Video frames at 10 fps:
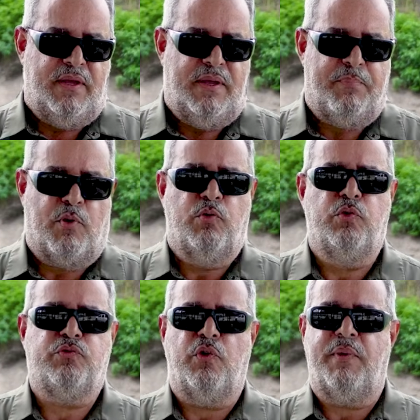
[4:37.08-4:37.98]

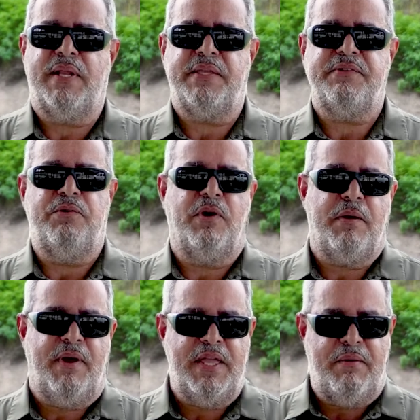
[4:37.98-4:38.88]
product, right? But rather they
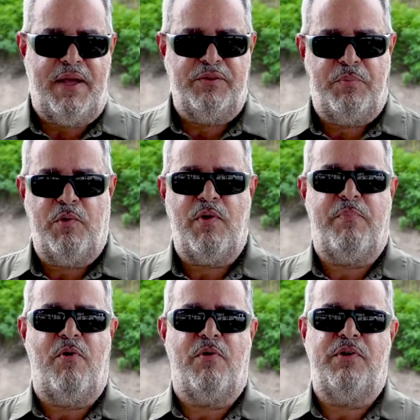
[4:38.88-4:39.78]
take it step by
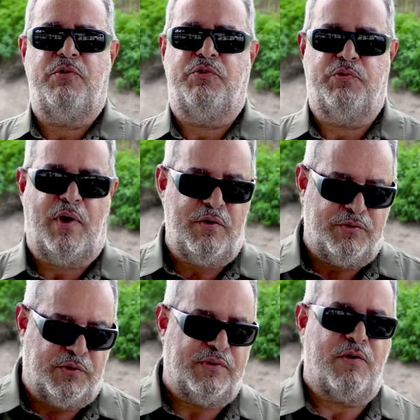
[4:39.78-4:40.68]
step and then
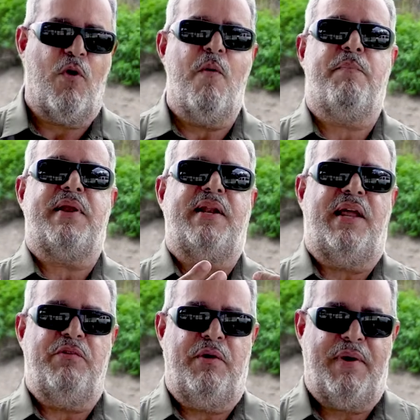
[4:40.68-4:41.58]
users buy the
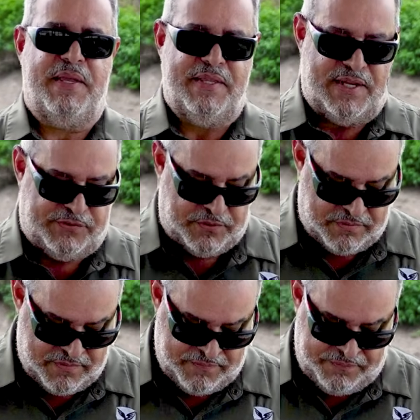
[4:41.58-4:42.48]
new generation.
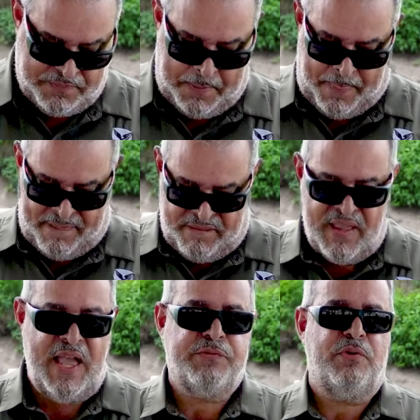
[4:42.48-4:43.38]

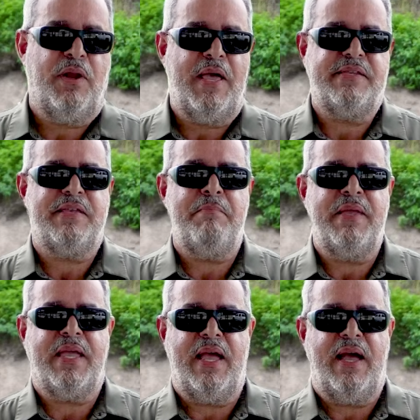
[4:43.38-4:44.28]
That is my
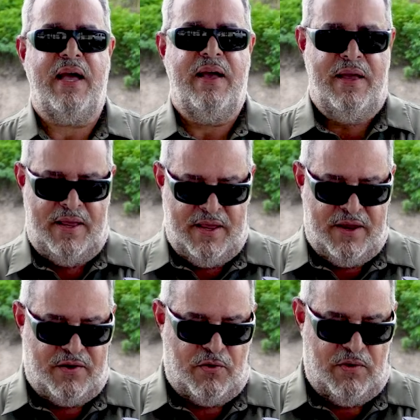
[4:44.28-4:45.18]
complaint
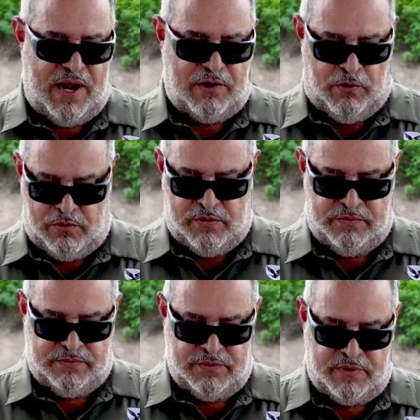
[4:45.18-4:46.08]
with Glock,
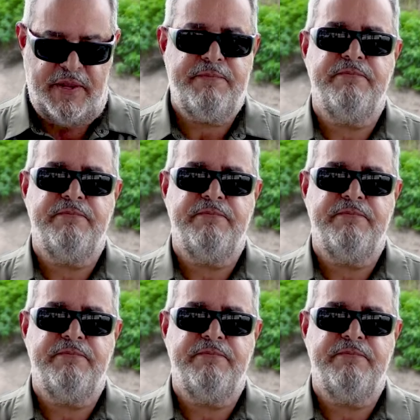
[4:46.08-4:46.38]
okay?